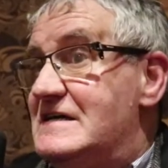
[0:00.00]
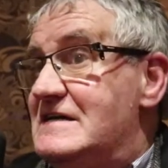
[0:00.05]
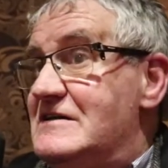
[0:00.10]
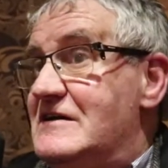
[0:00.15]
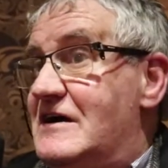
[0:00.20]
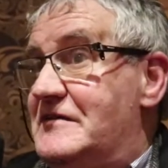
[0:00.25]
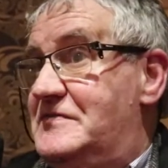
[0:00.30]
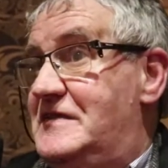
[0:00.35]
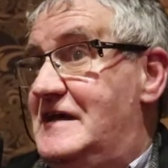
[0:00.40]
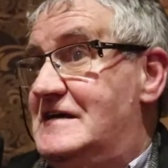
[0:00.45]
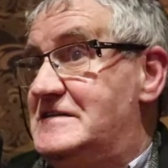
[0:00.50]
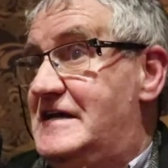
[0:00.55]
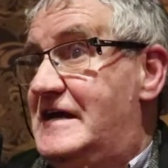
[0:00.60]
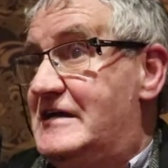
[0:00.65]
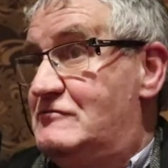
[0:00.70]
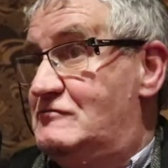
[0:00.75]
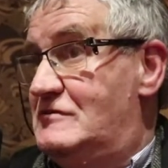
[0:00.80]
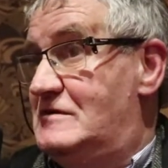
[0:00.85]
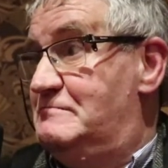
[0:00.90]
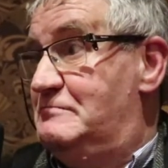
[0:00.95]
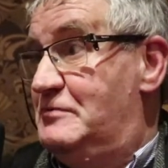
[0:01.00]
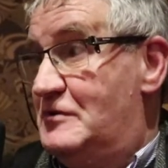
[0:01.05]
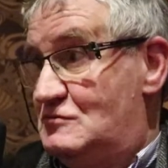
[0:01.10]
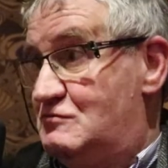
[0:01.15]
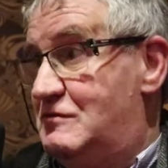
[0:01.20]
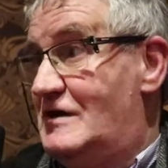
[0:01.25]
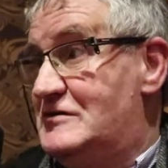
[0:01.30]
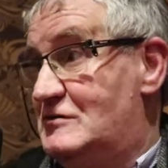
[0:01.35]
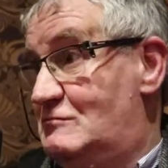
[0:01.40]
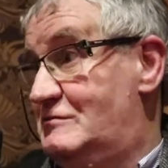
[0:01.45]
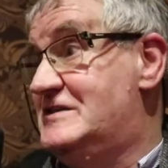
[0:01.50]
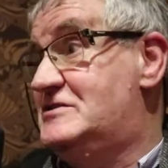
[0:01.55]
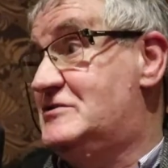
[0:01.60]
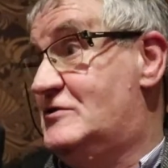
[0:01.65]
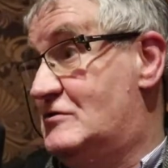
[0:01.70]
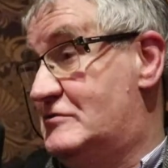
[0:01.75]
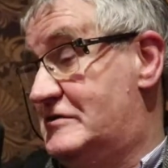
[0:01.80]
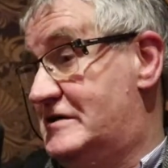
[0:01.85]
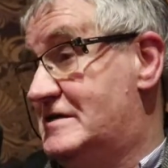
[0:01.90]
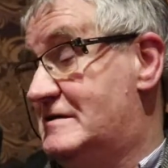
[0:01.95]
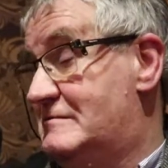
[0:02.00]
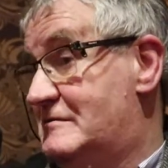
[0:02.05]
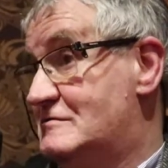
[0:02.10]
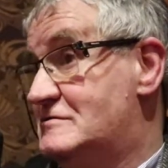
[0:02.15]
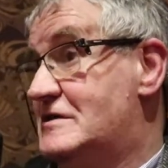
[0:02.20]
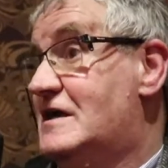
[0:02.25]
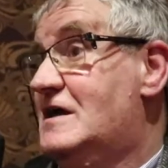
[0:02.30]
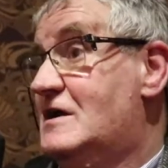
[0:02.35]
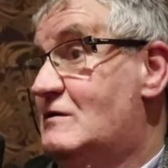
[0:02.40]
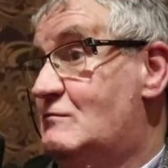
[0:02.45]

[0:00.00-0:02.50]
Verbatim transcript: not that accurate, but what are we talking about?